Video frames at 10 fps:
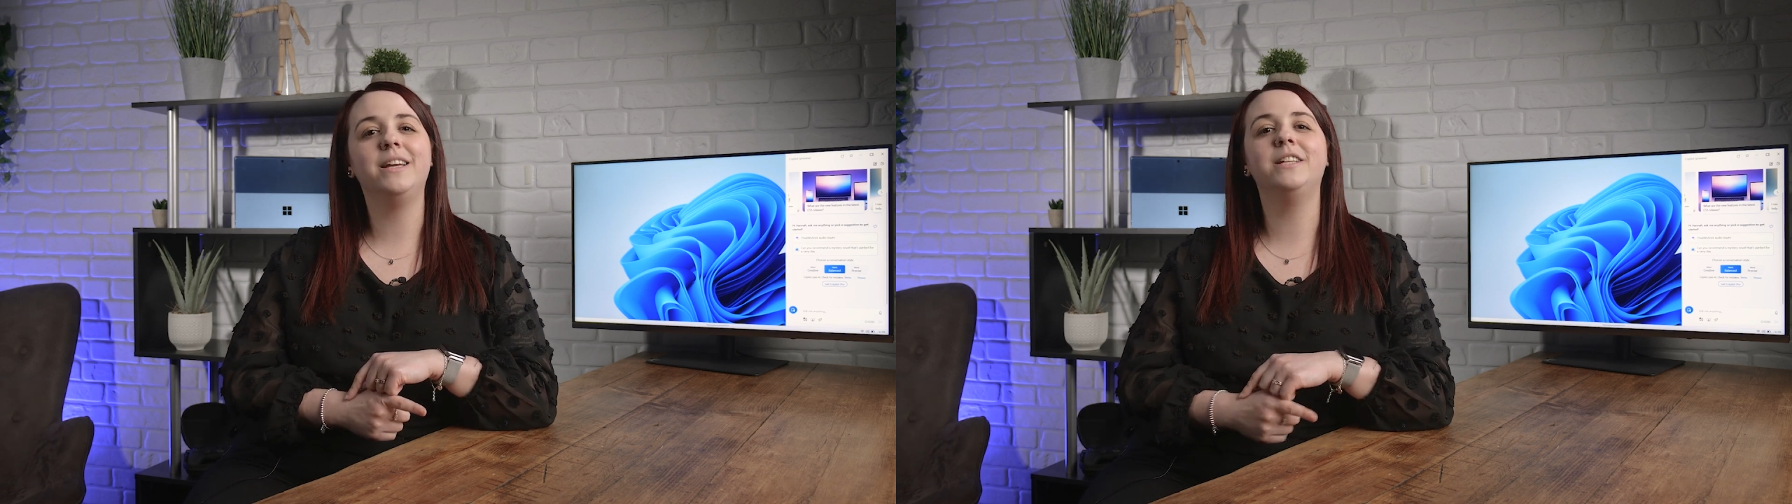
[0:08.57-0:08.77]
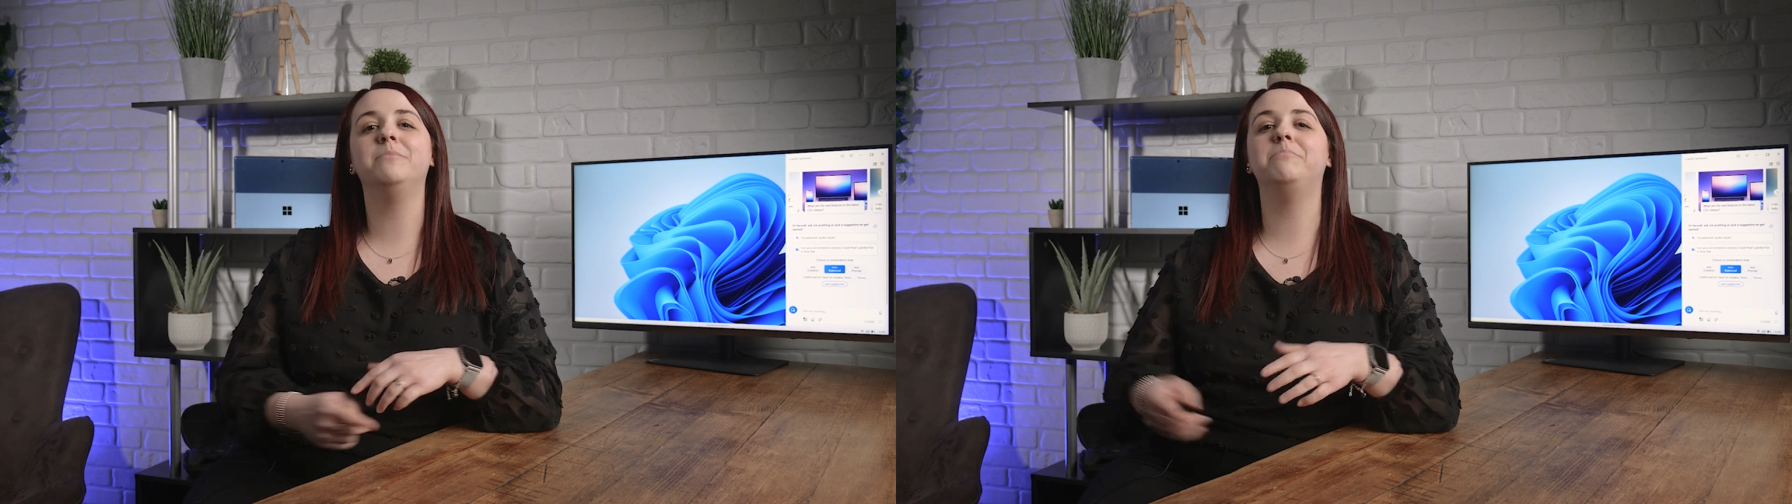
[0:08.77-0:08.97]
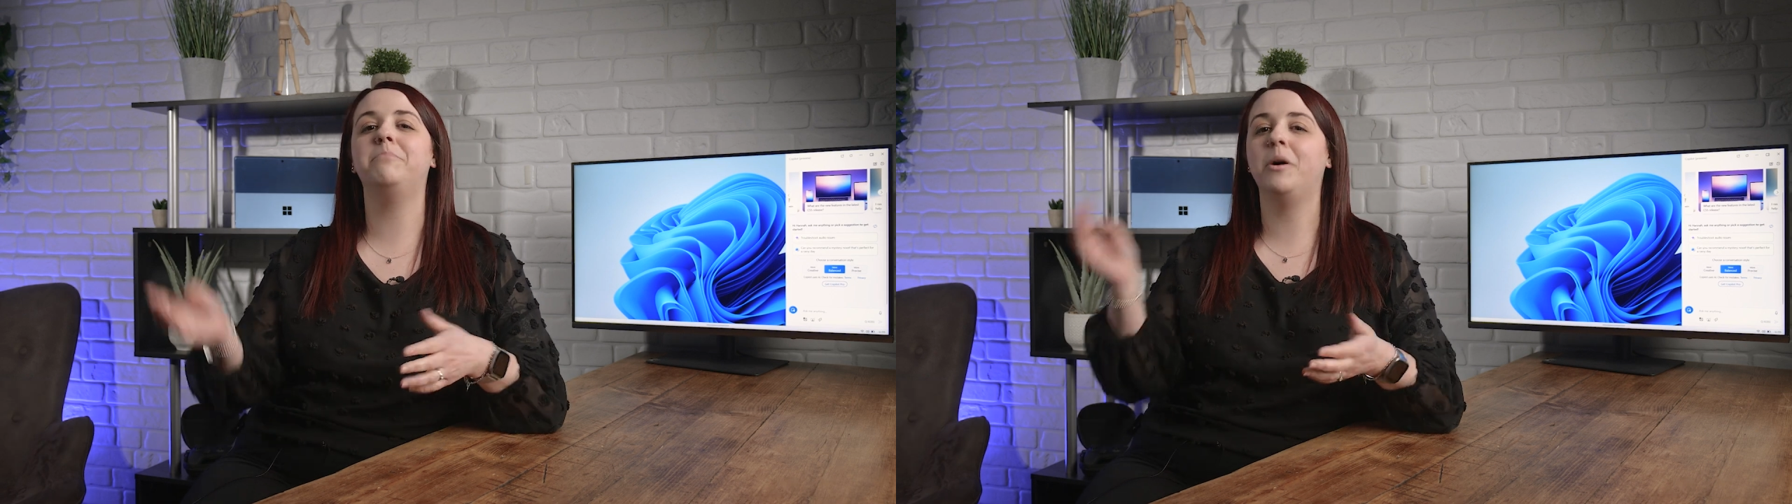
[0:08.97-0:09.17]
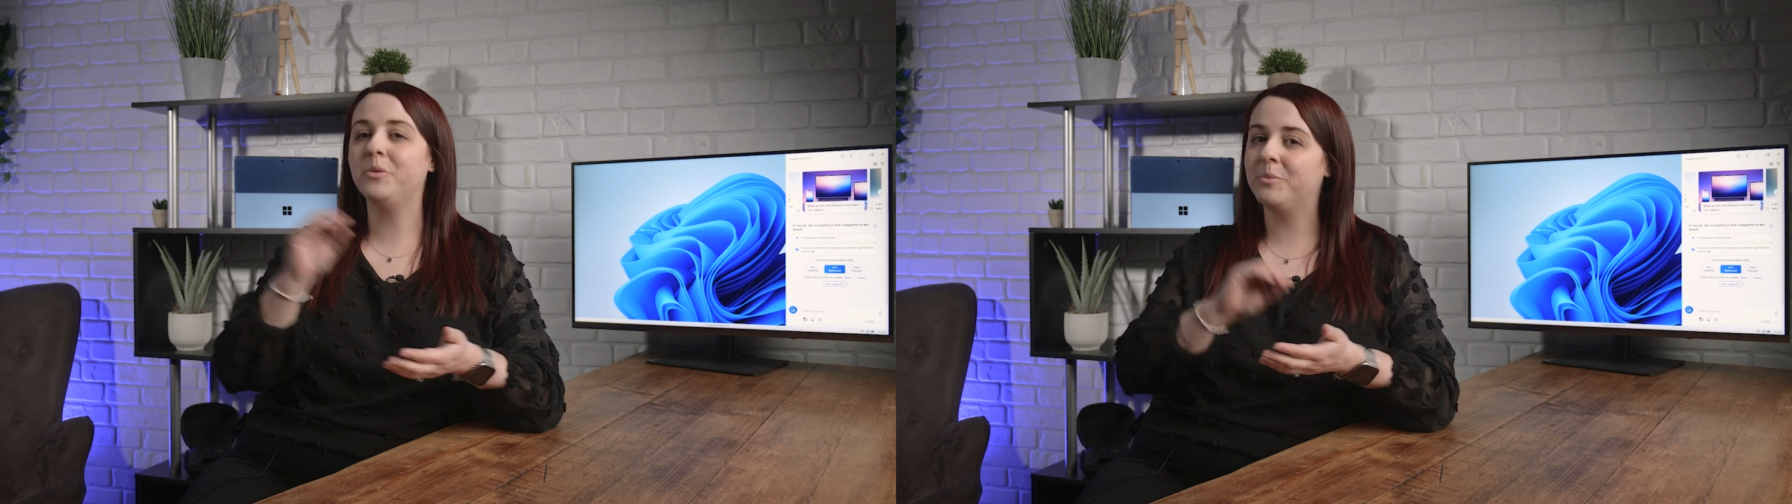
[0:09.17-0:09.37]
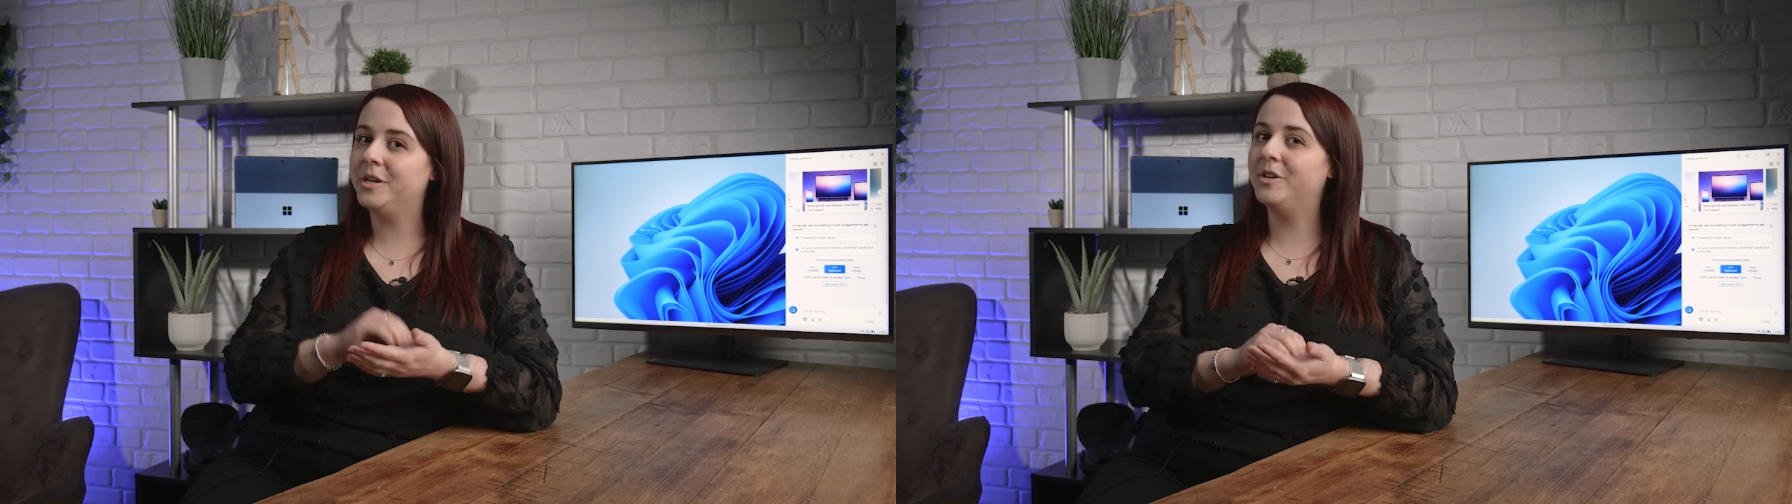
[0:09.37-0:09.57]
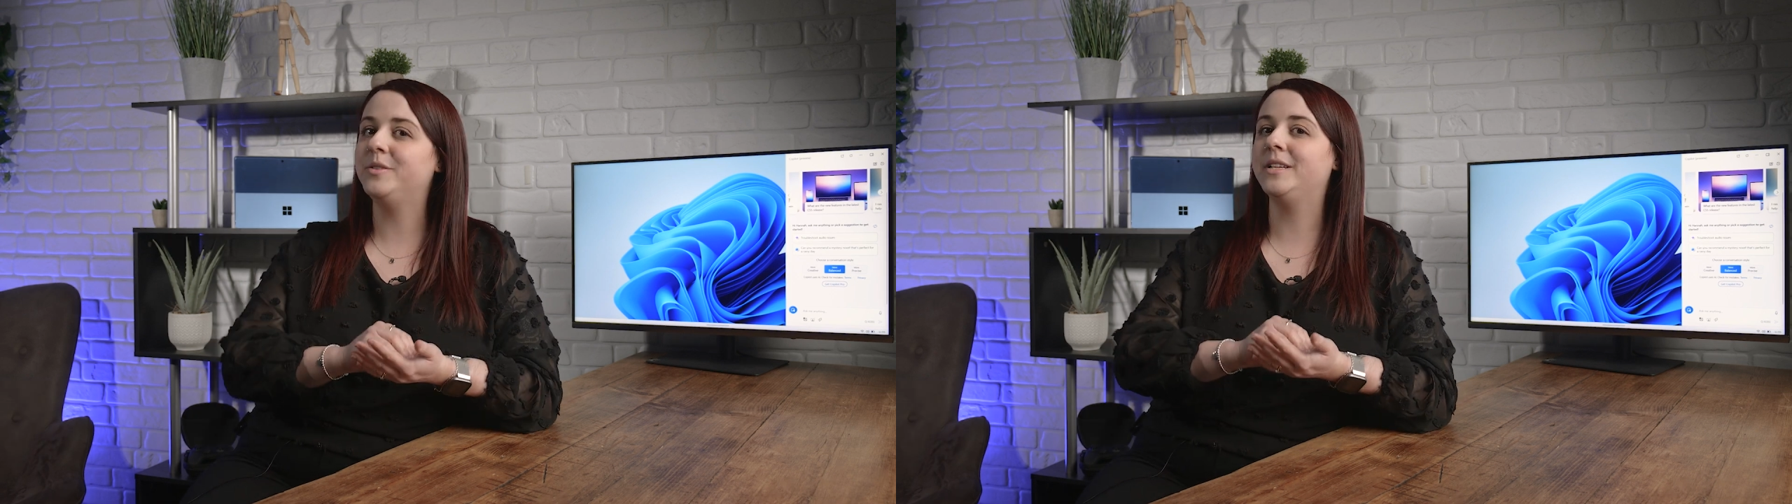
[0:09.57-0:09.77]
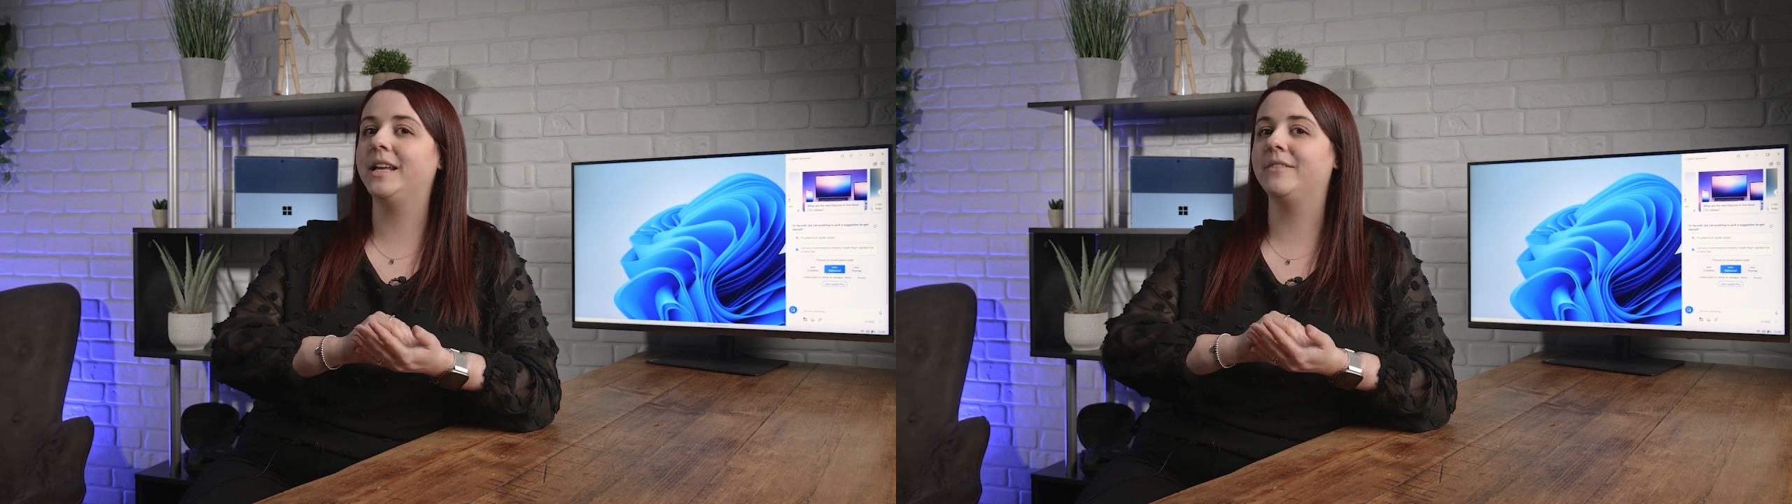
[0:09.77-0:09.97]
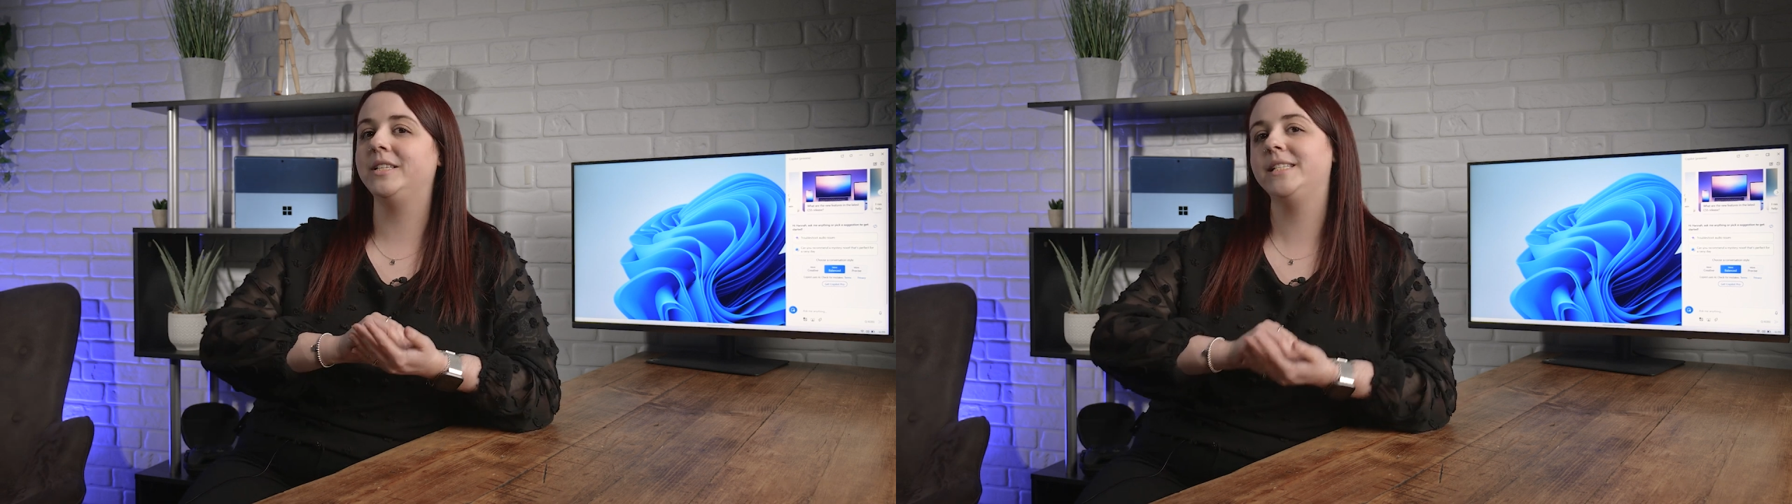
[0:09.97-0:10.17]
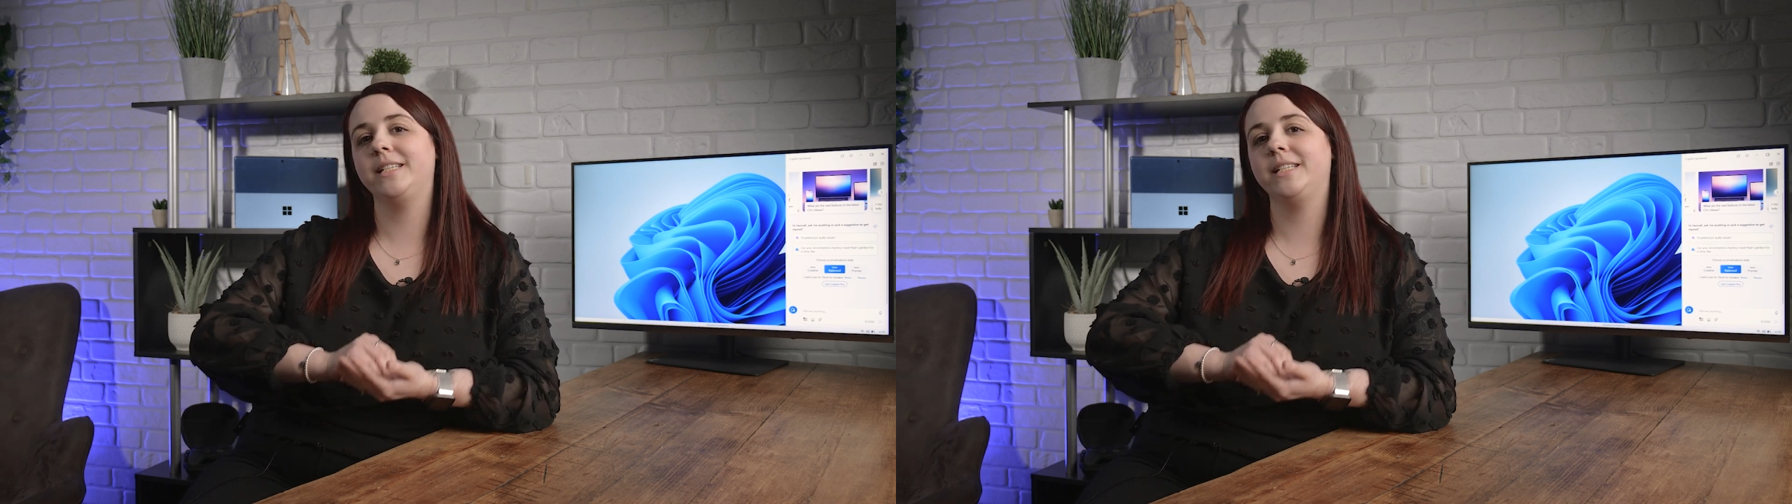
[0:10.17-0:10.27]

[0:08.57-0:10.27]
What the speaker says: into both Windows 11's